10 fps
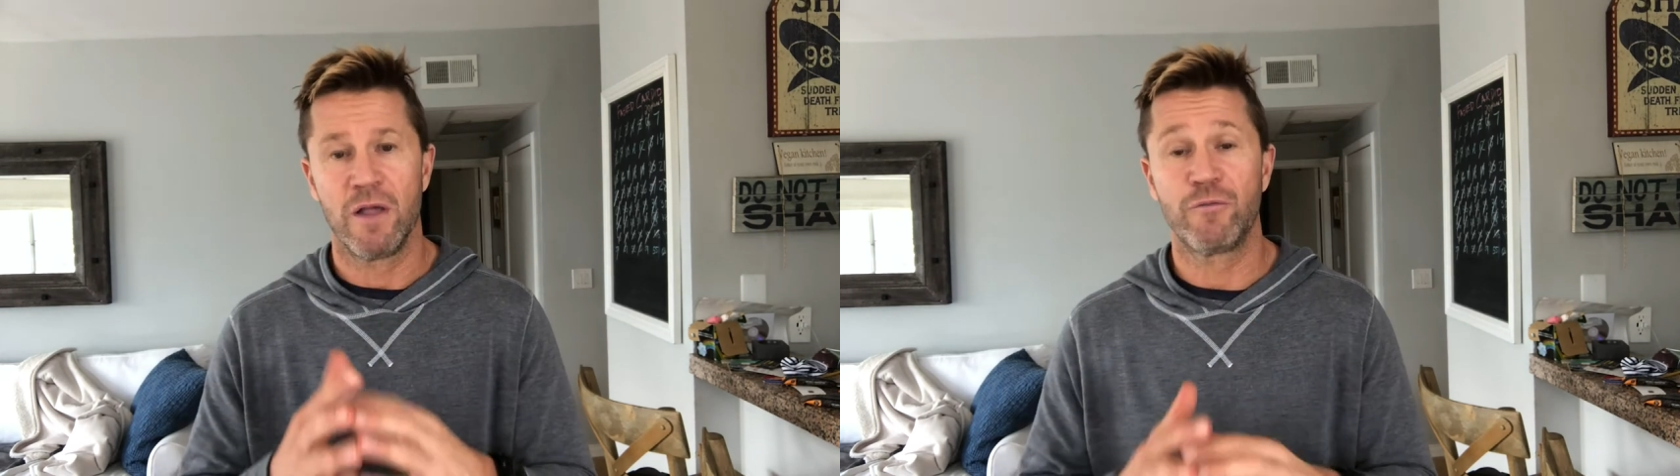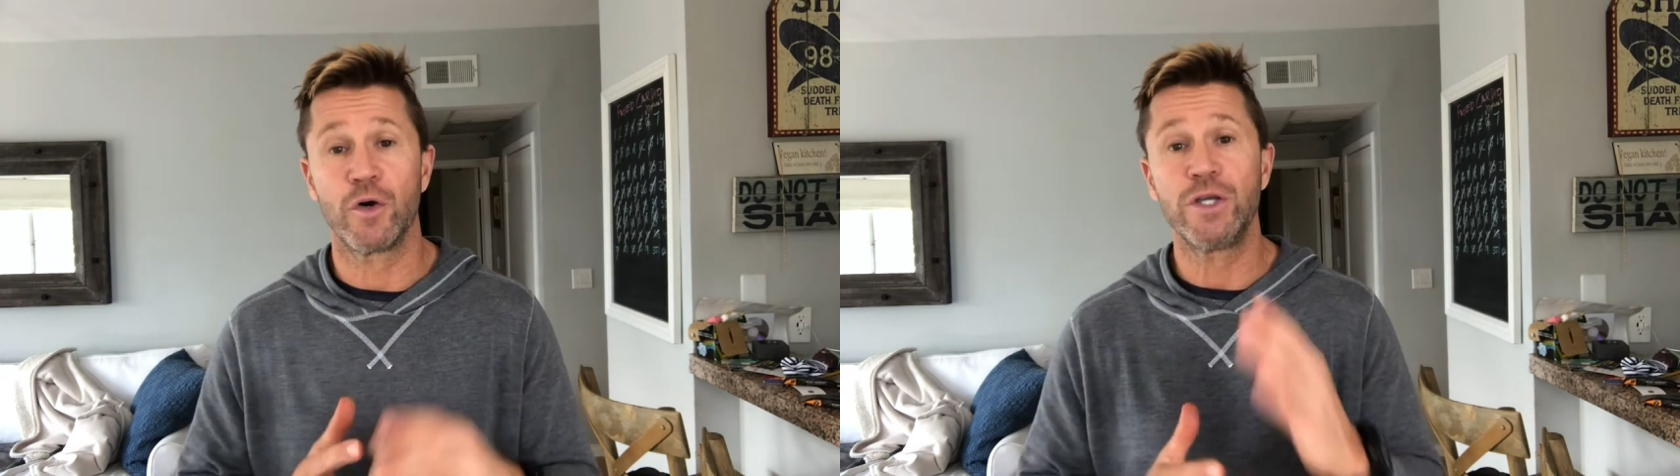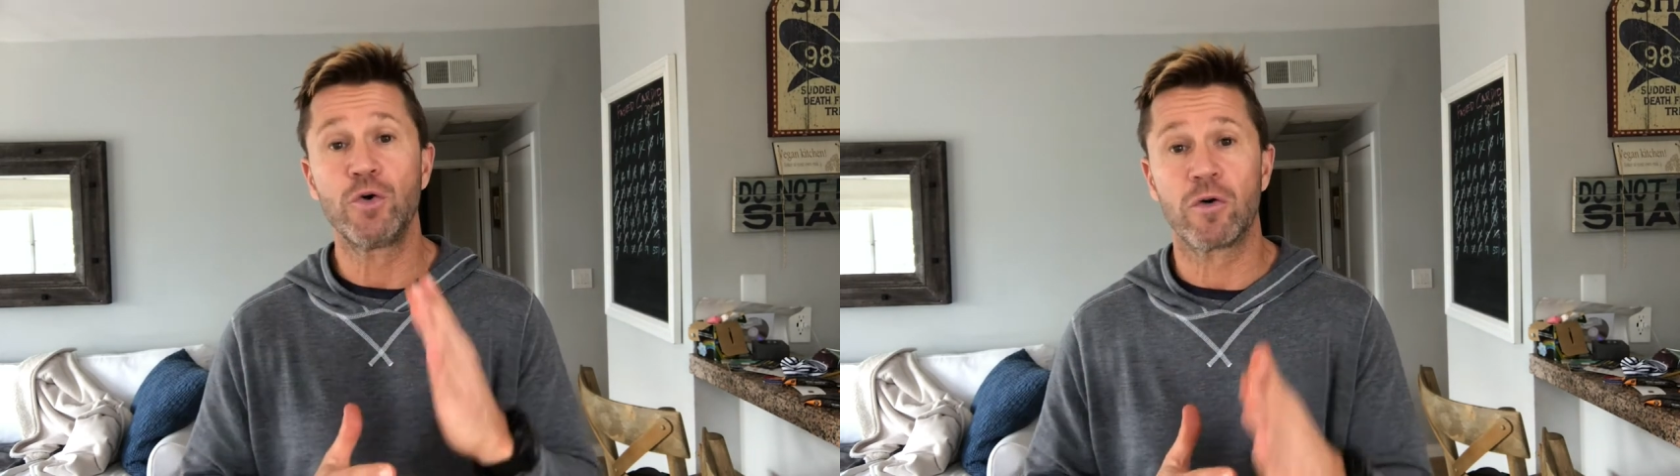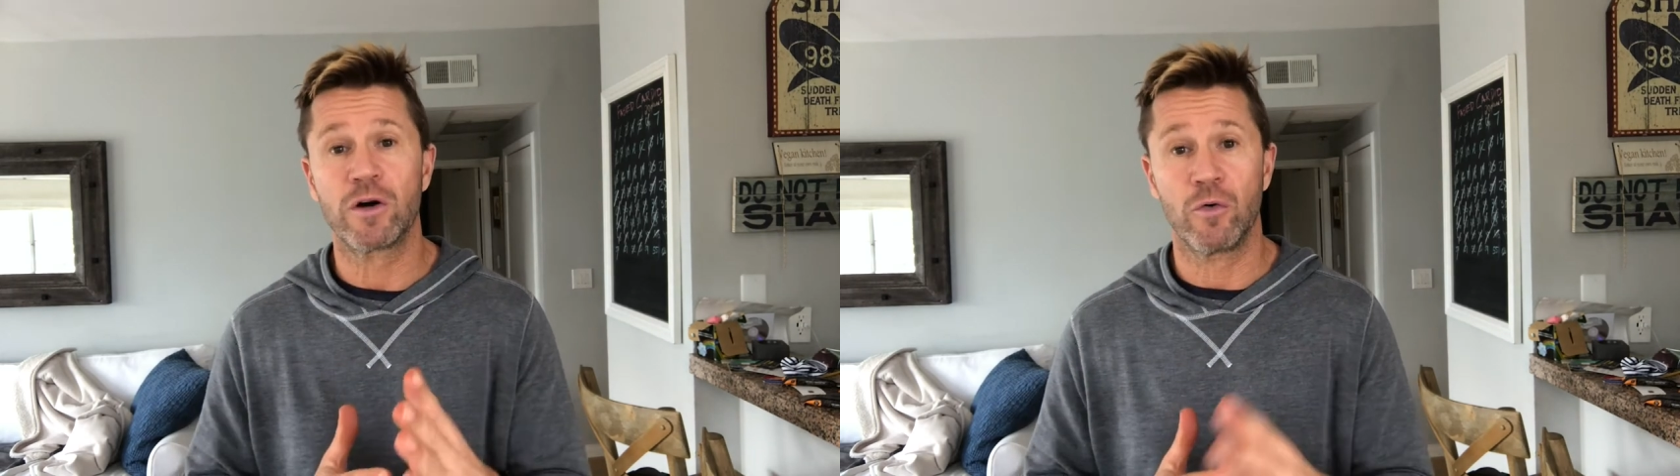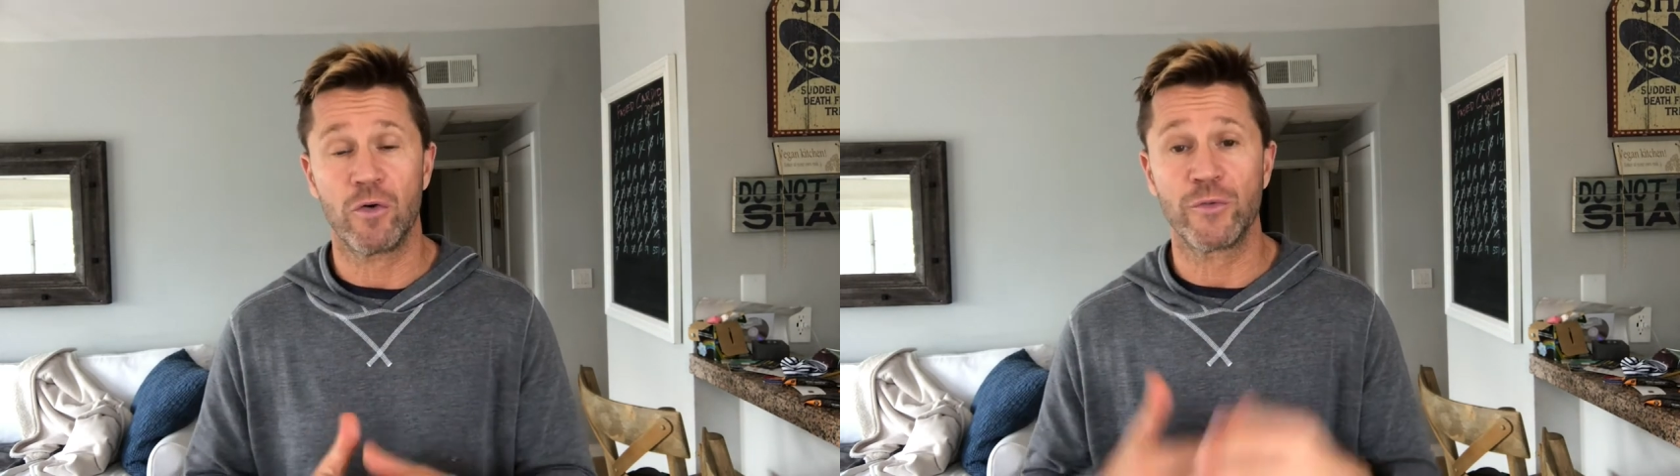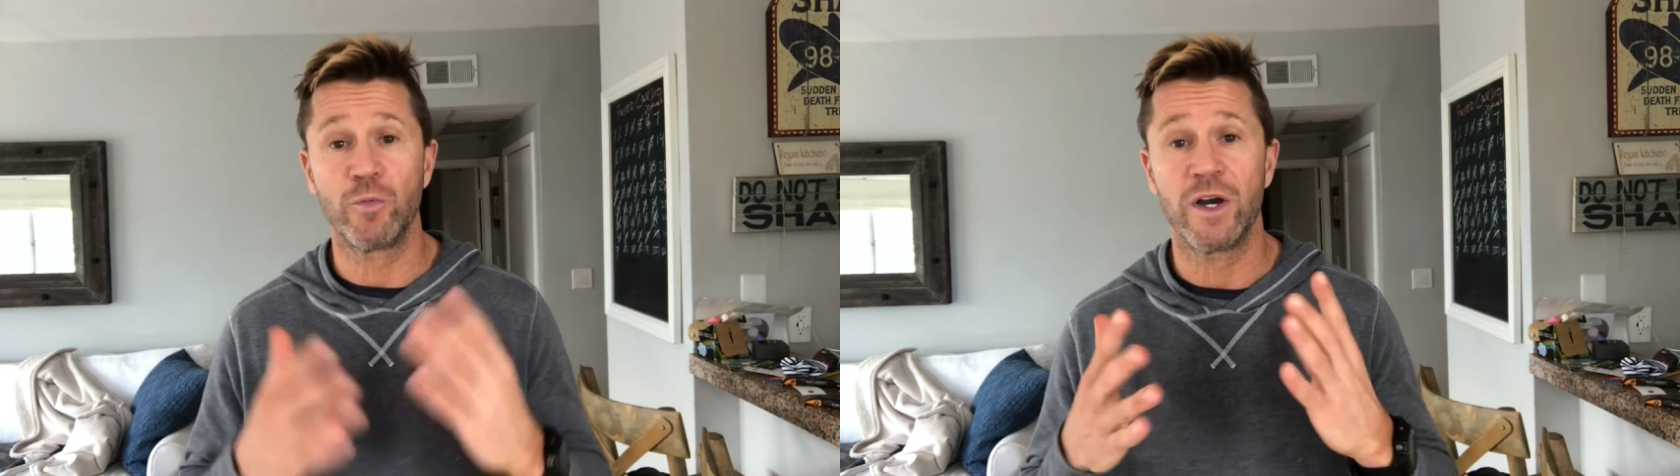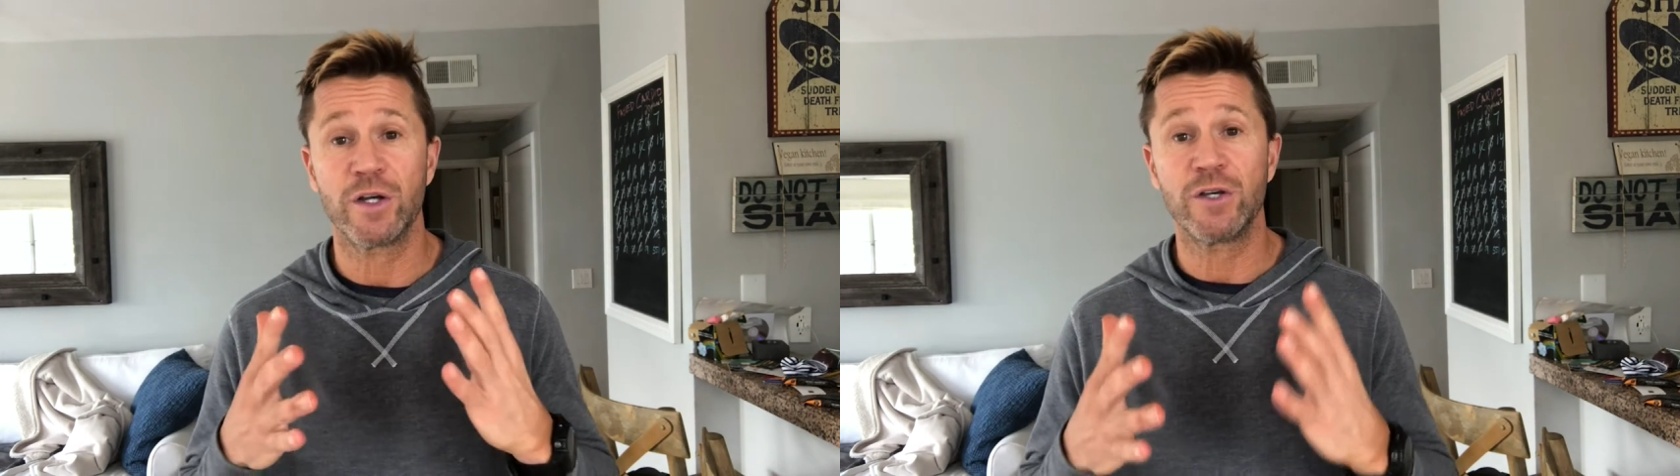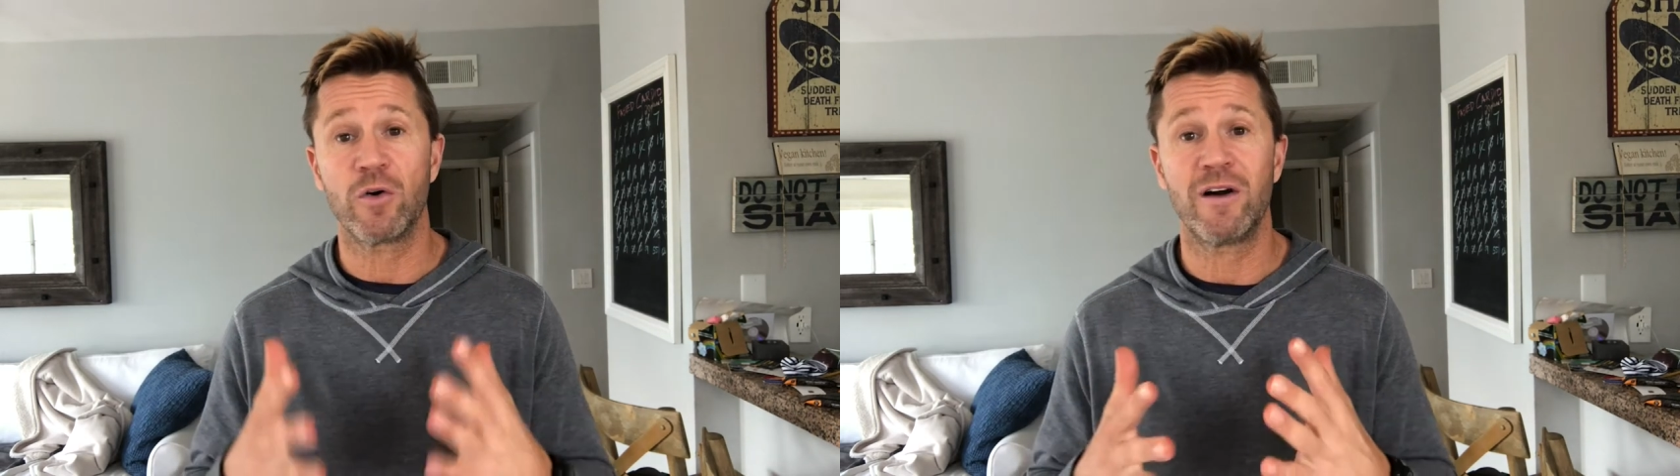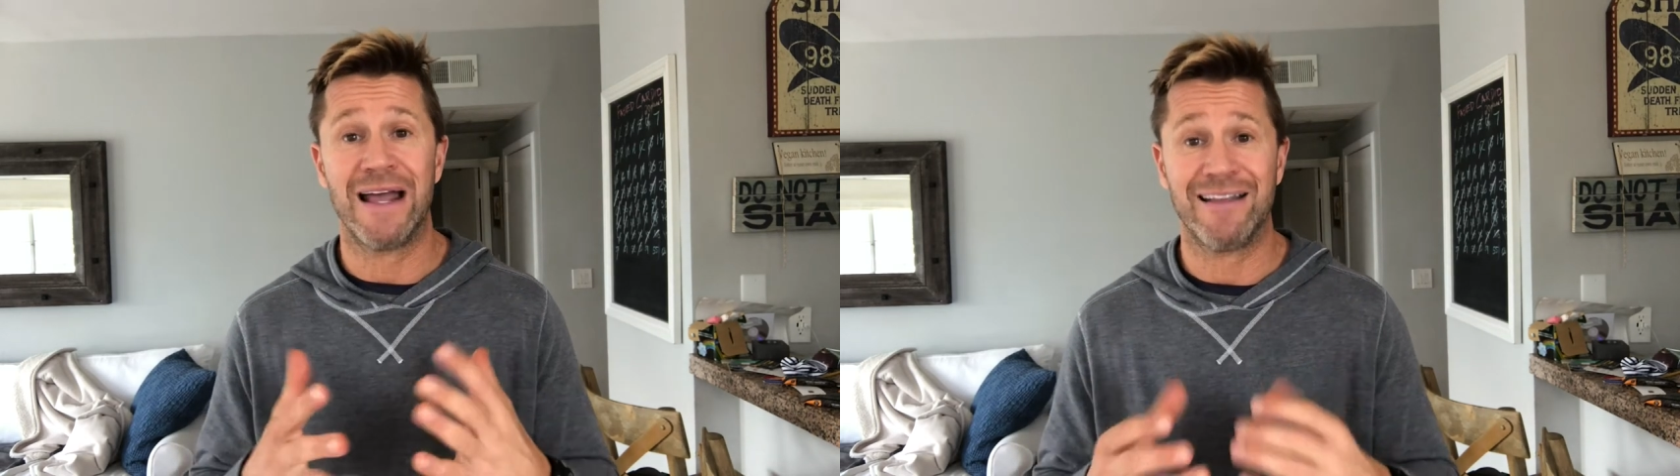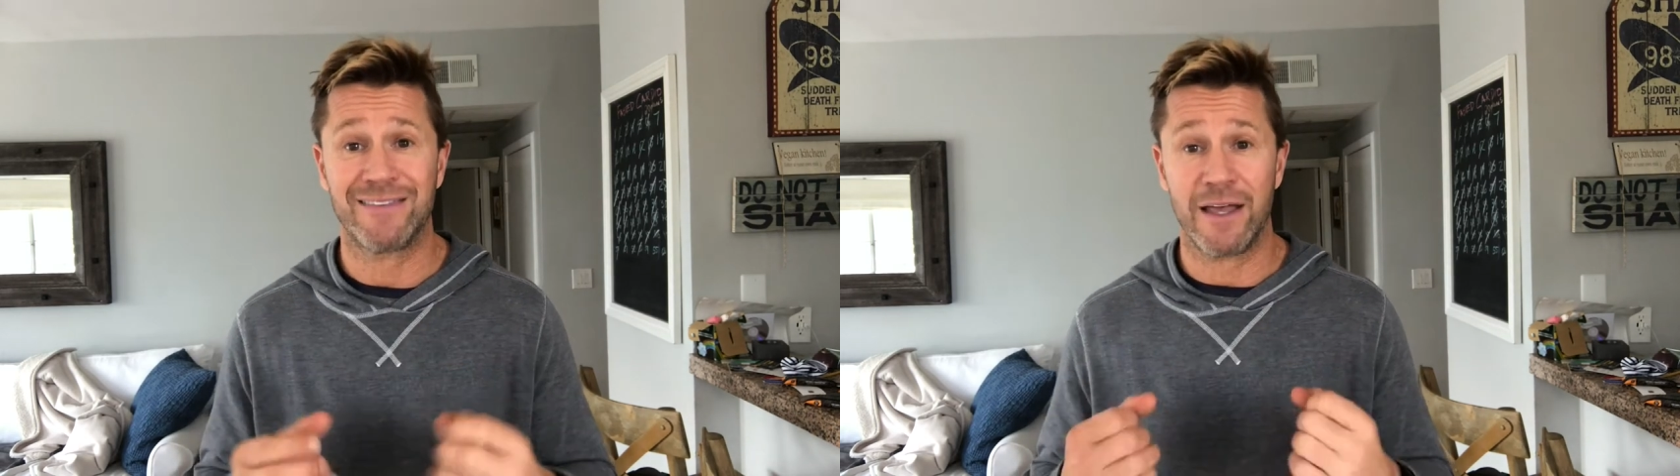for your goals, where you're at,